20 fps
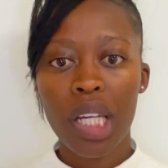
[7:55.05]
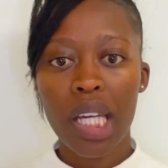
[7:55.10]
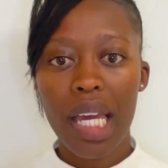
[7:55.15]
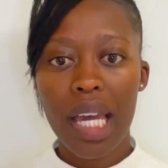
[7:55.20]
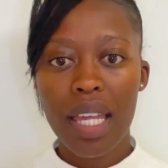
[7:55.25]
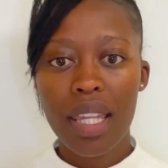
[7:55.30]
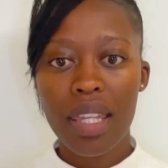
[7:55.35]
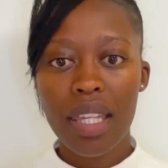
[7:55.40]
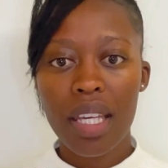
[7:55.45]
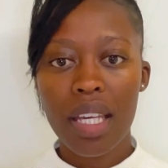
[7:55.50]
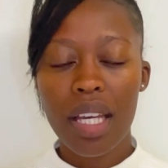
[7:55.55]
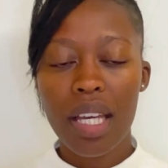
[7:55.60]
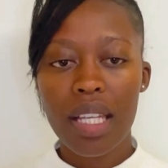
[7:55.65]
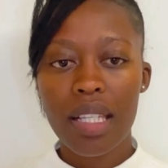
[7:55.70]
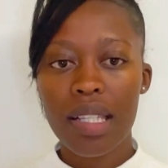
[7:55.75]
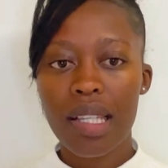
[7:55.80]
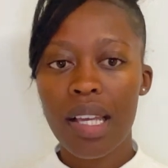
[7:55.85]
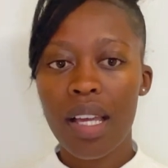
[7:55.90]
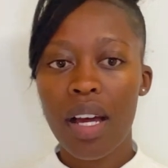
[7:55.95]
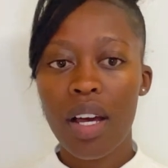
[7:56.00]
ethic, as
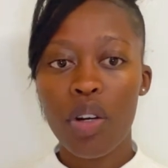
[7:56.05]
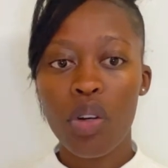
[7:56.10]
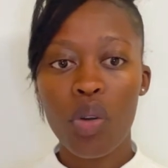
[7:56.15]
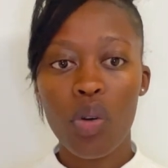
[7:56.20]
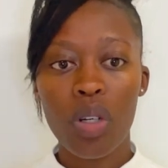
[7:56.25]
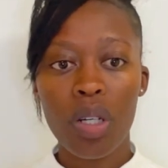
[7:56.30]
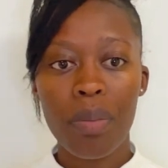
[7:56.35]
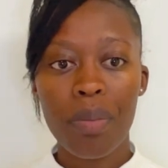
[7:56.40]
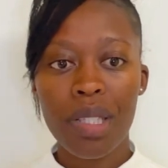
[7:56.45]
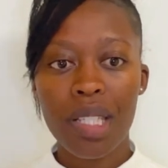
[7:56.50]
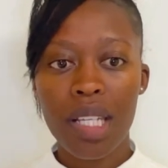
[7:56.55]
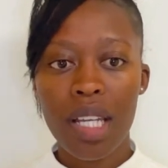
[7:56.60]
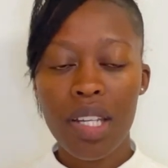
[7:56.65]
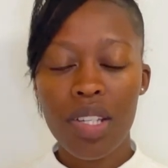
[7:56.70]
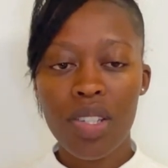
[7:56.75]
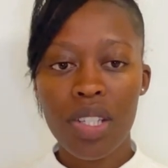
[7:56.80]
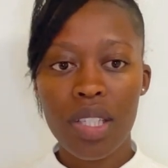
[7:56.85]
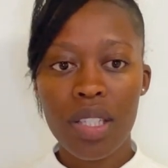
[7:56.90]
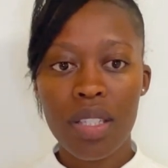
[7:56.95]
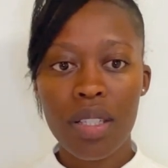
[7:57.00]
there are no
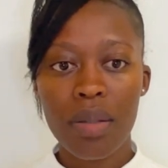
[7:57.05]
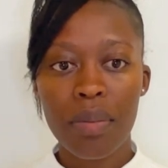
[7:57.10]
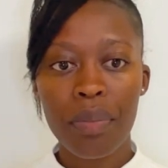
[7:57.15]
limitations.